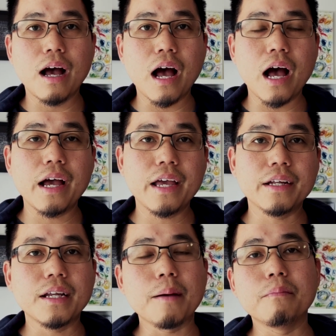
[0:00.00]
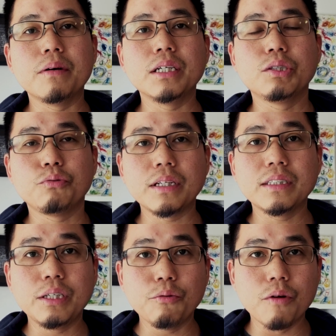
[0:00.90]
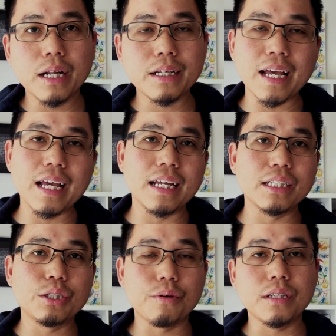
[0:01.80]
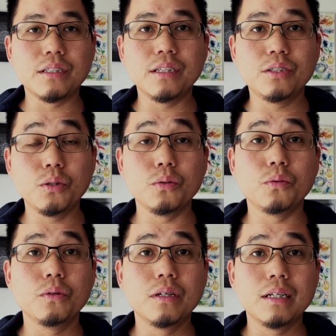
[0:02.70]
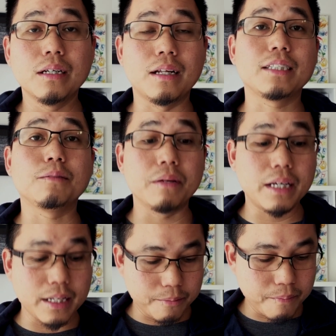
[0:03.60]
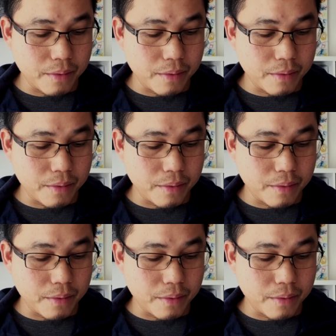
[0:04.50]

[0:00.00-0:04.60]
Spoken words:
ayah number 21 and 22. Let's begin.